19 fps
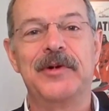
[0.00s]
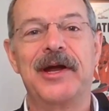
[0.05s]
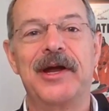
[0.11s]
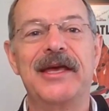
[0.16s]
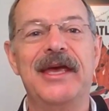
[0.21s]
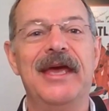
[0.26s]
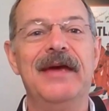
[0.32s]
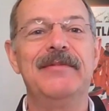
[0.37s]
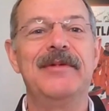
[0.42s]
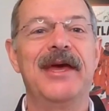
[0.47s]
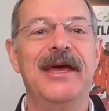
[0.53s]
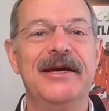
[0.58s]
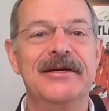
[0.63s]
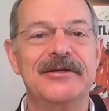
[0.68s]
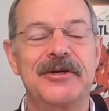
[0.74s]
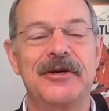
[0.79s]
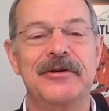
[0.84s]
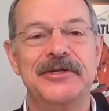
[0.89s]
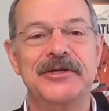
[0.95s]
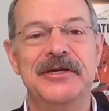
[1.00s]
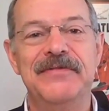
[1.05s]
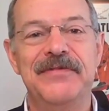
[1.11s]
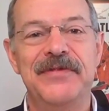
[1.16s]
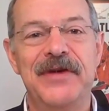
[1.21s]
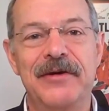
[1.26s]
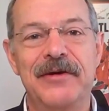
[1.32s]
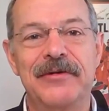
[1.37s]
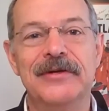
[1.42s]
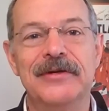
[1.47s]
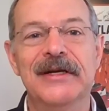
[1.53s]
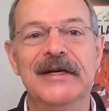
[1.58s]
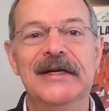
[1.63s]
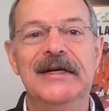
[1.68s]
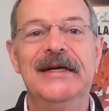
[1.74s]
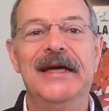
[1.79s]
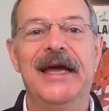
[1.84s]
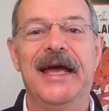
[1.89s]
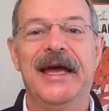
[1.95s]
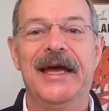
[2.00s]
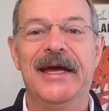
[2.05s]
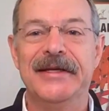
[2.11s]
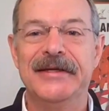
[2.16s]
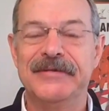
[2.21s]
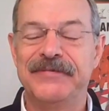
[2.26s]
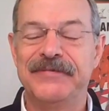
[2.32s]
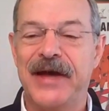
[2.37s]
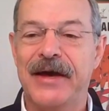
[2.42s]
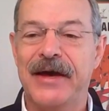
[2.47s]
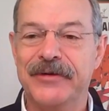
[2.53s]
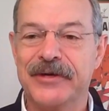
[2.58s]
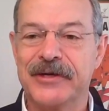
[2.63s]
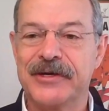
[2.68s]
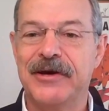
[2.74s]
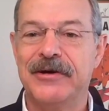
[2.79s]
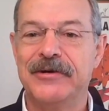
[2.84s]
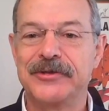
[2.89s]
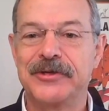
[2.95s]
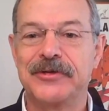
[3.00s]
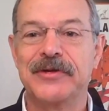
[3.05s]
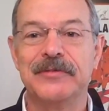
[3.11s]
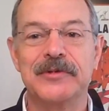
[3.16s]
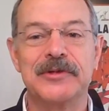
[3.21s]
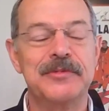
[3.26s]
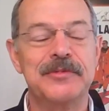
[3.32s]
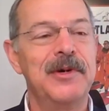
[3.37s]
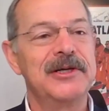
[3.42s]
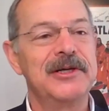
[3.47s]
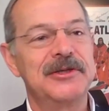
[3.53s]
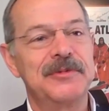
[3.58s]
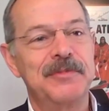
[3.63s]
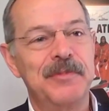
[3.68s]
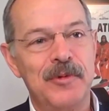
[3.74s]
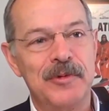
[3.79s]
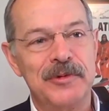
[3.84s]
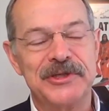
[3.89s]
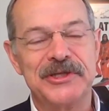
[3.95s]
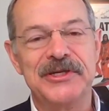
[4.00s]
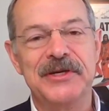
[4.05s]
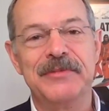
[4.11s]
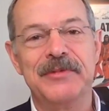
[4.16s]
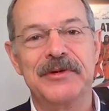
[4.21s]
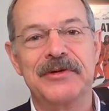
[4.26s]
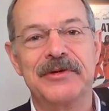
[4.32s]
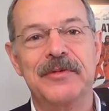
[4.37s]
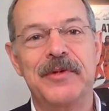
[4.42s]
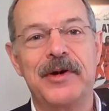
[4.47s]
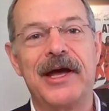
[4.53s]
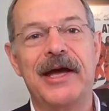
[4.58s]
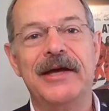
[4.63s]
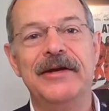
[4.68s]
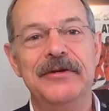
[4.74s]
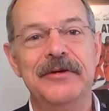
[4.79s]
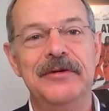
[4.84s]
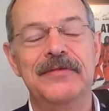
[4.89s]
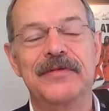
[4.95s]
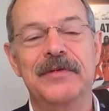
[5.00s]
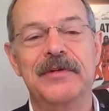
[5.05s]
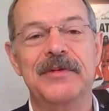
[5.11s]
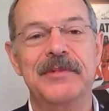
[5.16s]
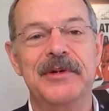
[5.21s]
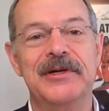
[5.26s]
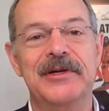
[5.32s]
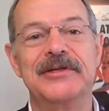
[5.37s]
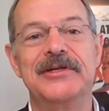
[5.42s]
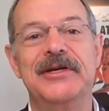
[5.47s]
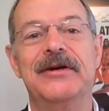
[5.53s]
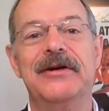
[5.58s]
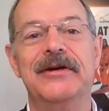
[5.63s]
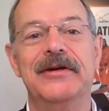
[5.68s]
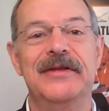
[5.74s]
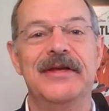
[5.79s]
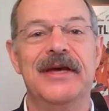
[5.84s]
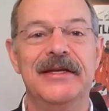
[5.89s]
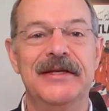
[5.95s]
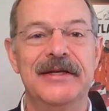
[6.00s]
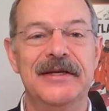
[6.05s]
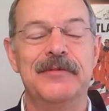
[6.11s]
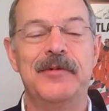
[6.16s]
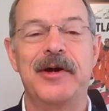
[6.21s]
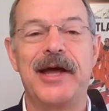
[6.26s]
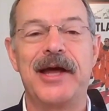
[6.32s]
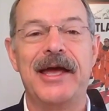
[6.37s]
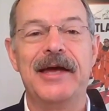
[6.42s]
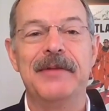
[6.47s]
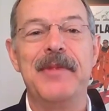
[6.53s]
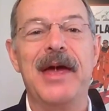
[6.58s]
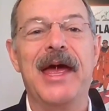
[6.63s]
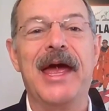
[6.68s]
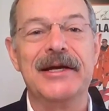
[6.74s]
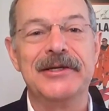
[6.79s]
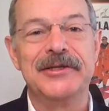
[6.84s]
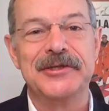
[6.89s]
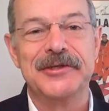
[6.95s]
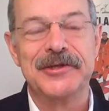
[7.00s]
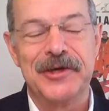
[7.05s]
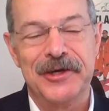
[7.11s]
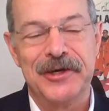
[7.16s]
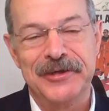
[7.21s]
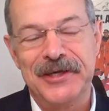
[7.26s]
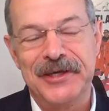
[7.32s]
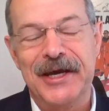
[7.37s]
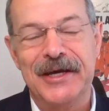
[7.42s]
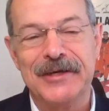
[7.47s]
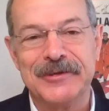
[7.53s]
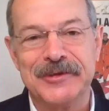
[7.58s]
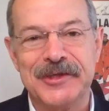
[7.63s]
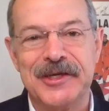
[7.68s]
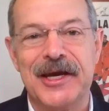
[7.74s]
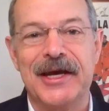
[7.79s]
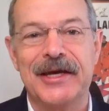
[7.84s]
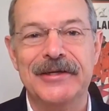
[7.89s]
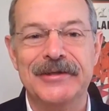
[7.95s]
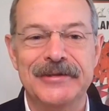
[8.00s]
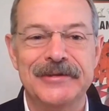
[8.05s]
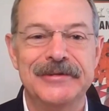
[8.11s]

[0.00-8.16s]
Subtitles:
when I came to ASRC Federal and found a culture that was much more similar to what I knew from the military than what I imagined on the outside.